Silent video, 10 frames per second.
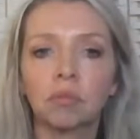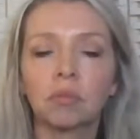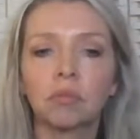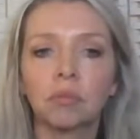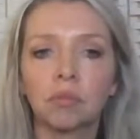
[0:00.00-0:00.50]

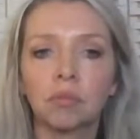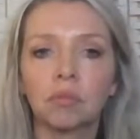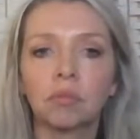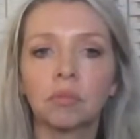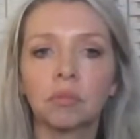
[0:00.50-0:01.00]

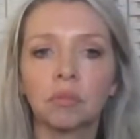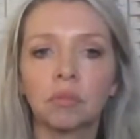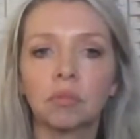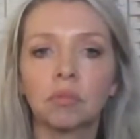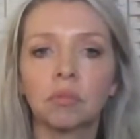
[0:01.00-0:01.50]

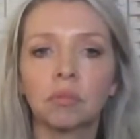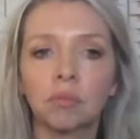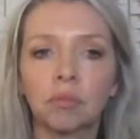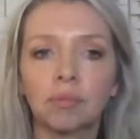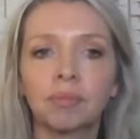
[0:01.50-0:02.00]

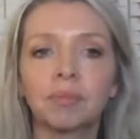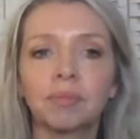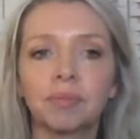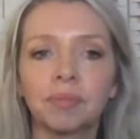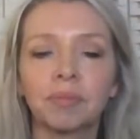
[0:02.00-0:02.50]

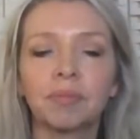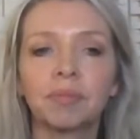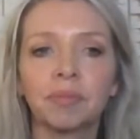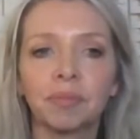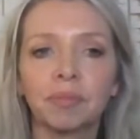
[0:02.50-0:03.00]

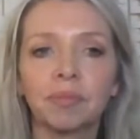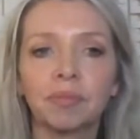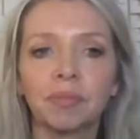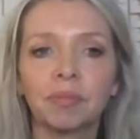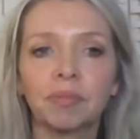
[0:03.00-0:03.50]

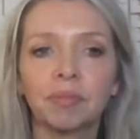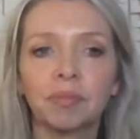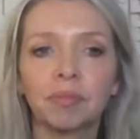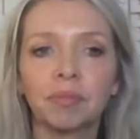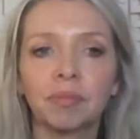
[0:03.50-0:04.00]

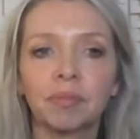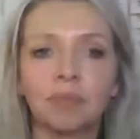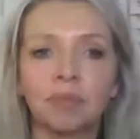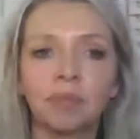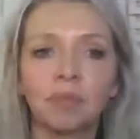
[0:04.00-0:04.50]

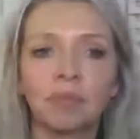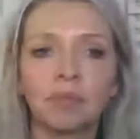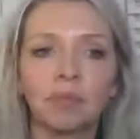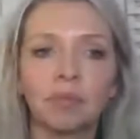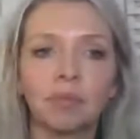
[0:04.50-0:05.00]

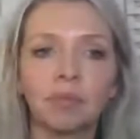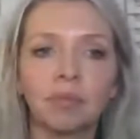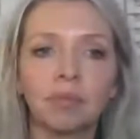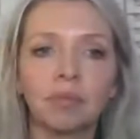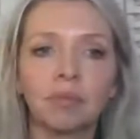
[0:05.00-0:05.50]

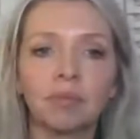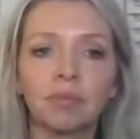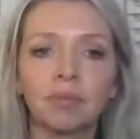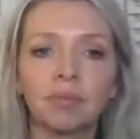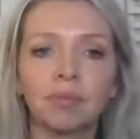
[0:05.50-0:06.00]

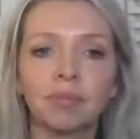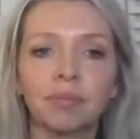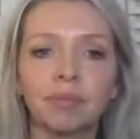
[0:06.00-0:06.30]
No words are spoken by the person on screen.